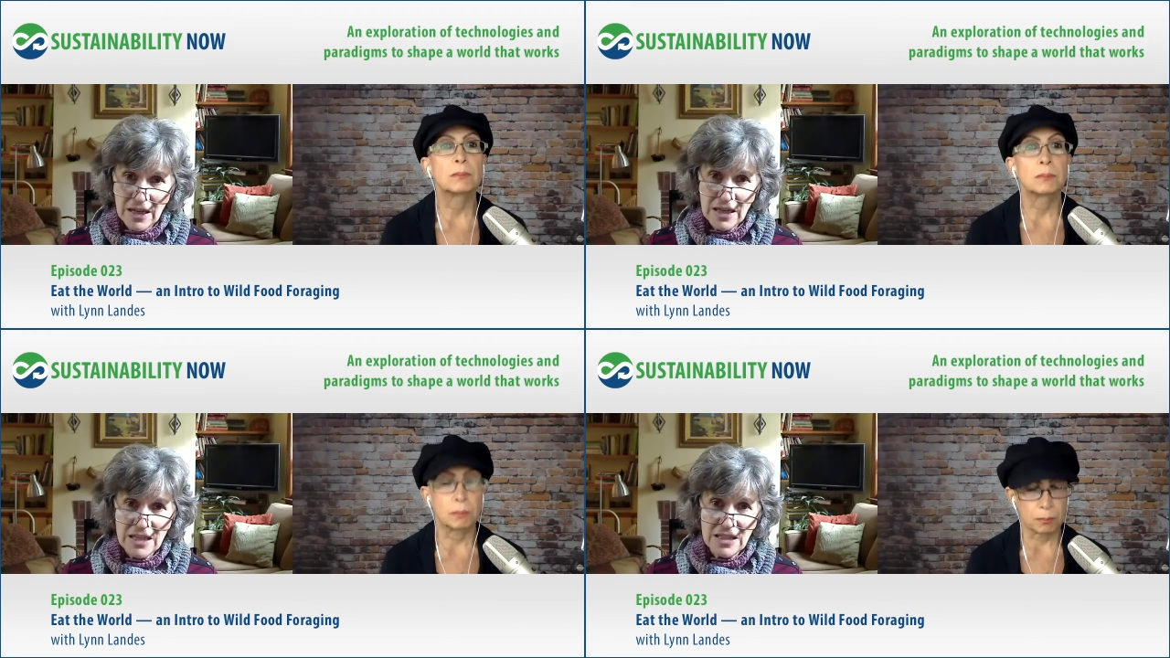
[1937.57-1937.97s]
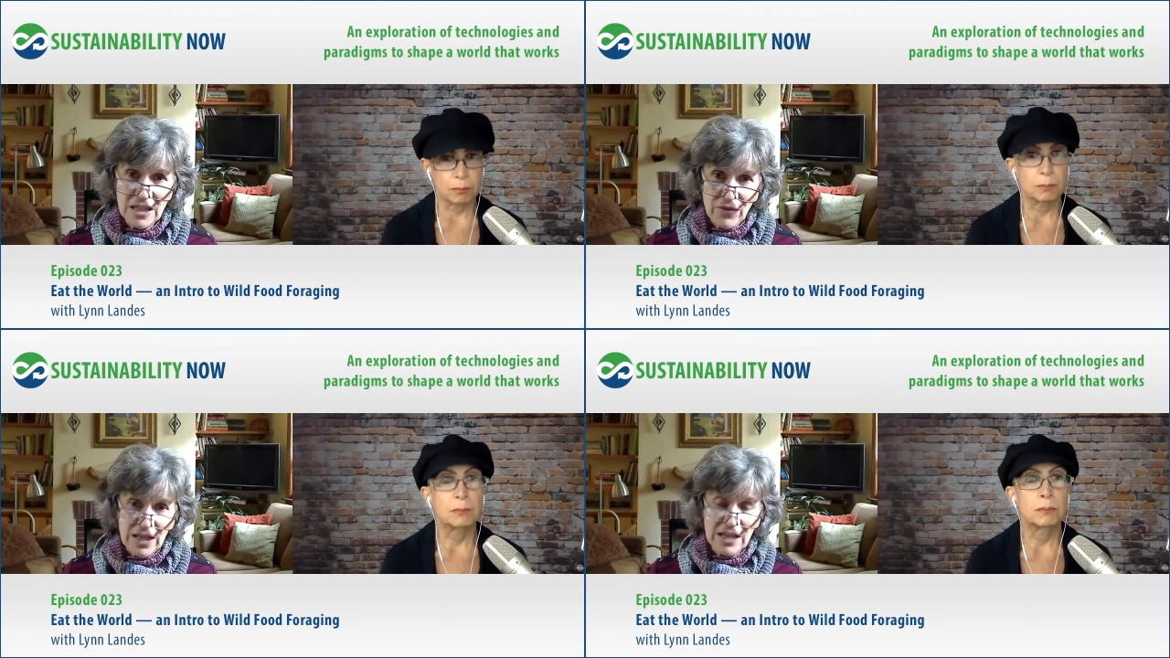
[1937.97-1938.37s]
Speaker 1: because
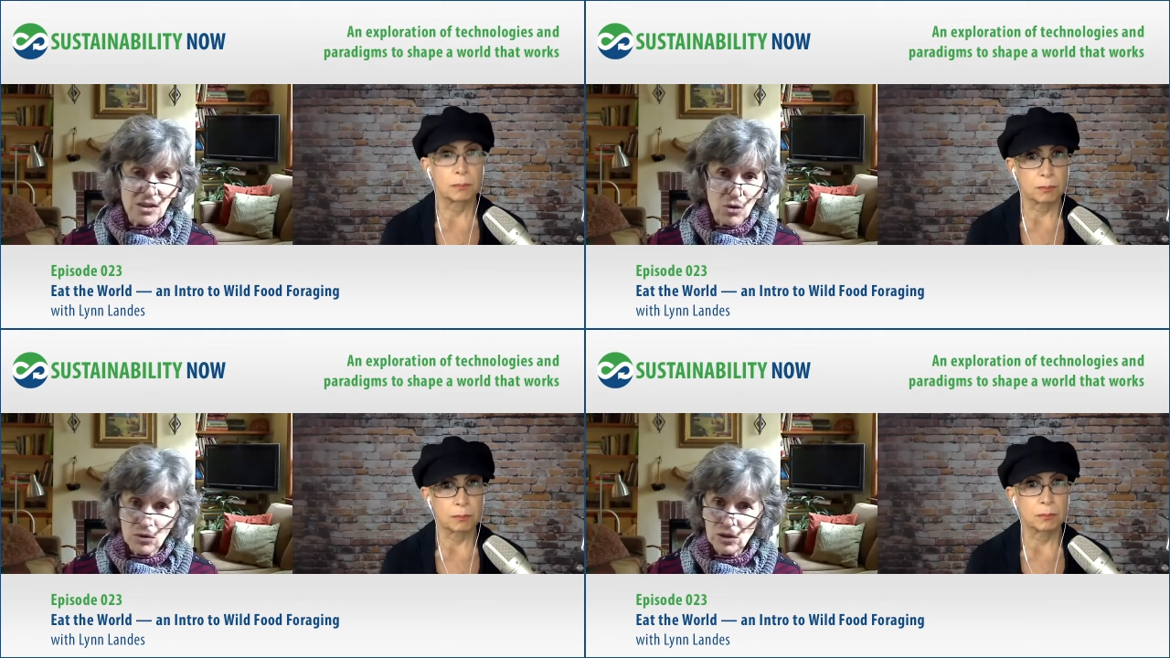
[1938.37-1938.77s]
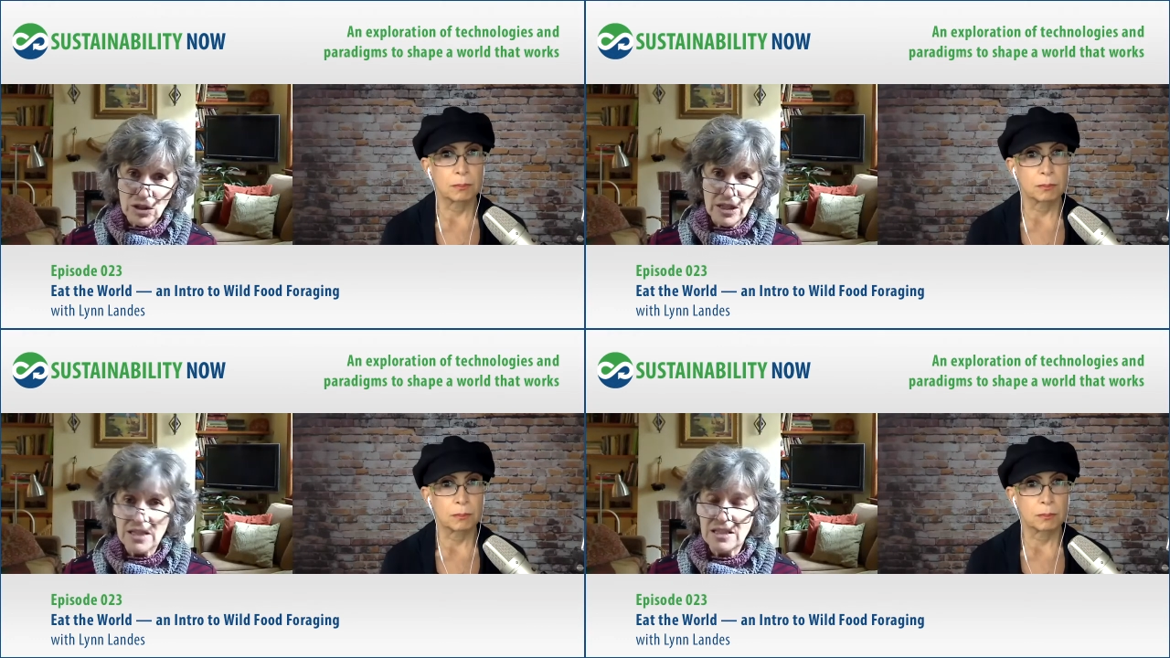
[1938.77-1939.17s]
if it gets
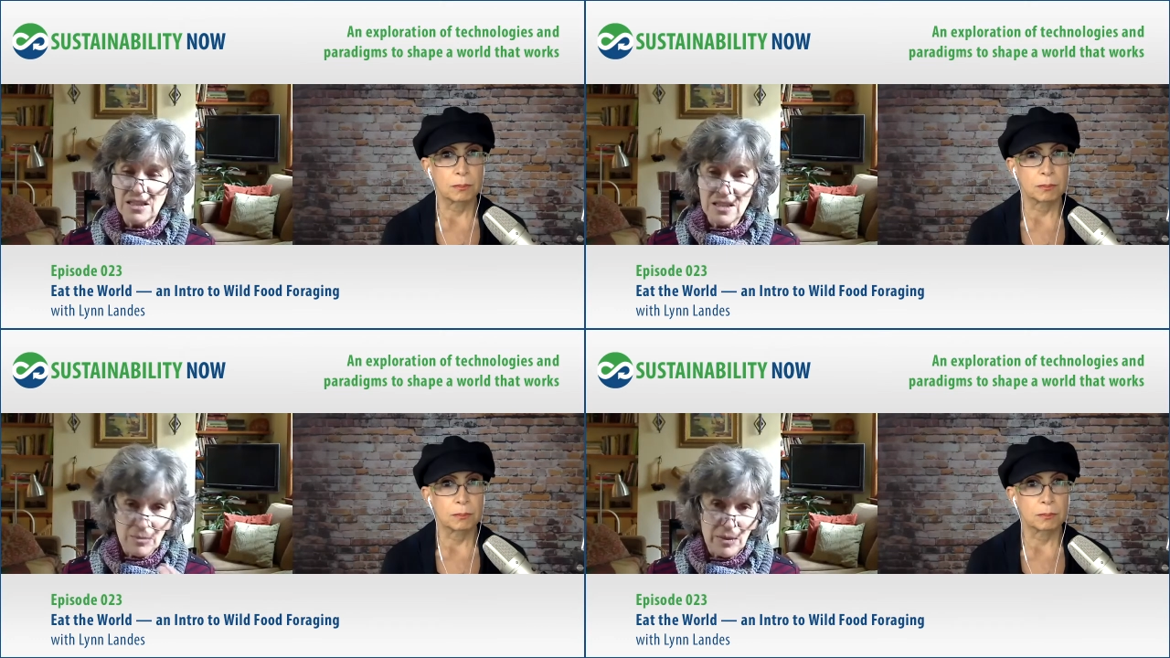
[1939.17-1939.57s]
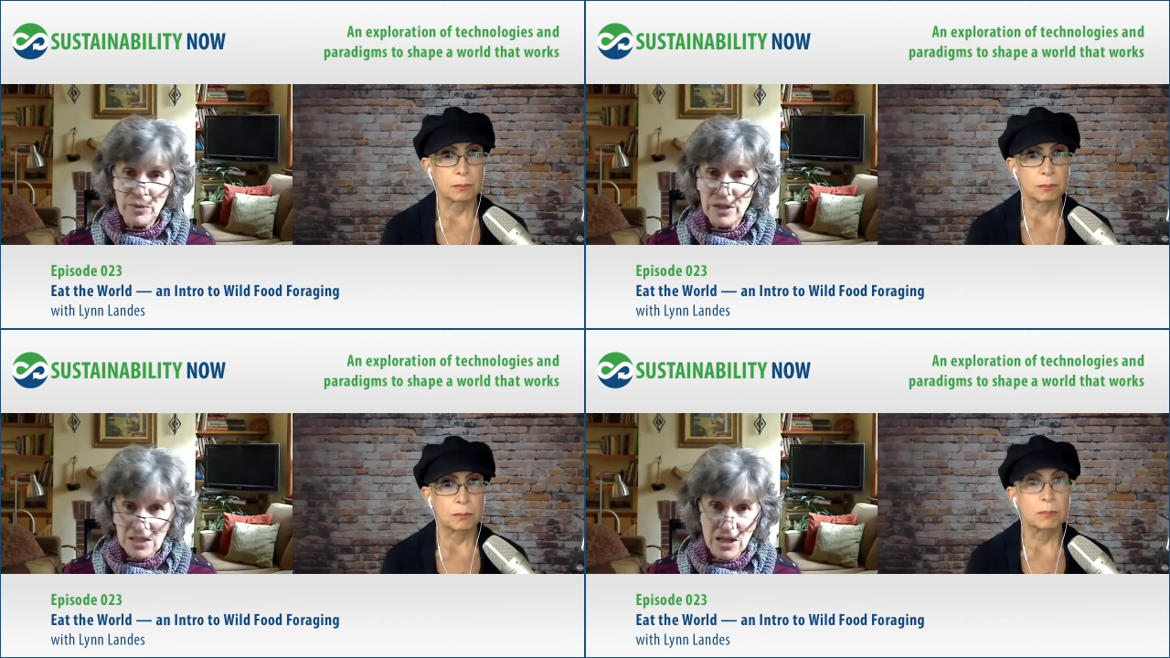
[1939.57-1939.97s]
older, it's going to be
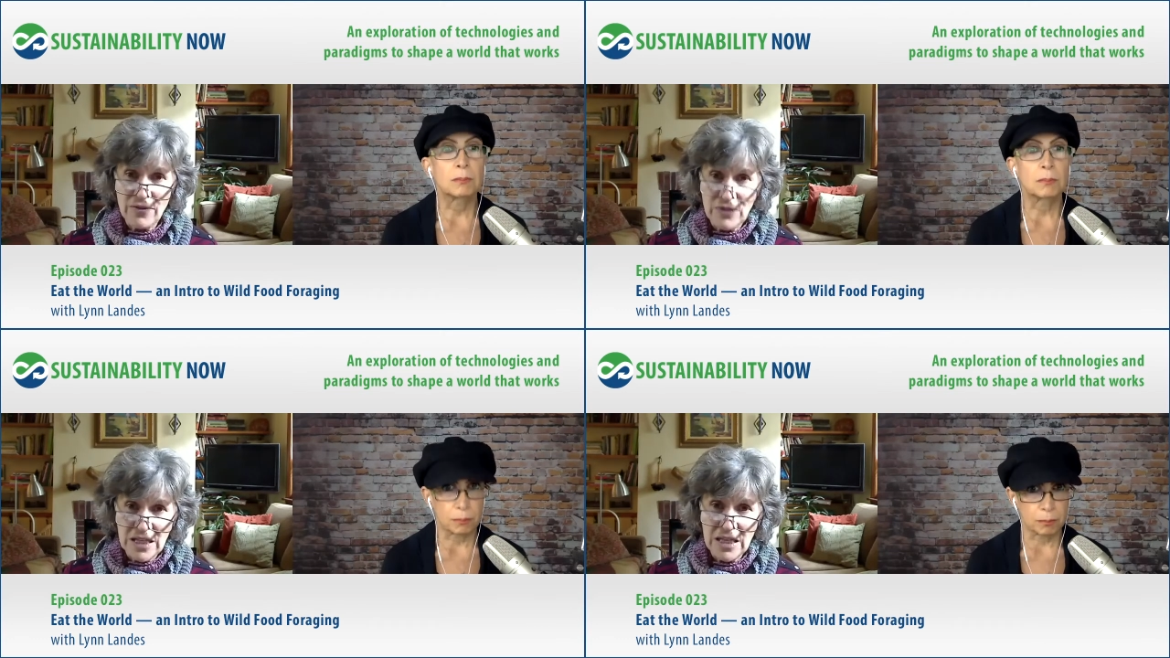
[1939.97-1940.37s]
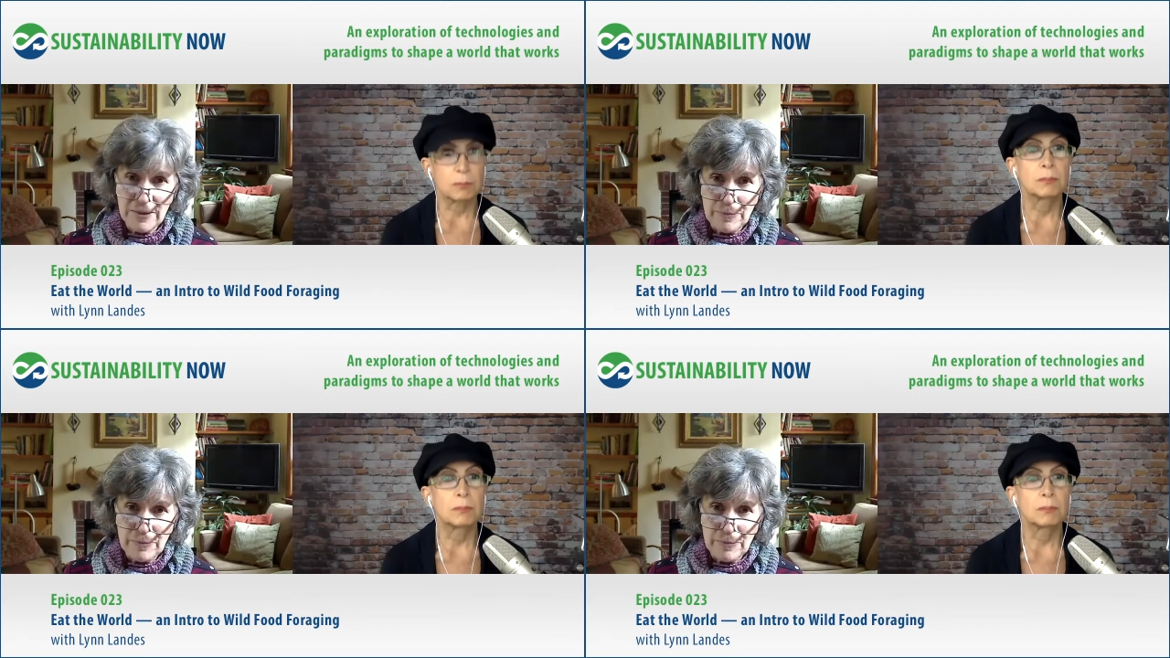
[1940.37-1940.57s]
pretty tough to eat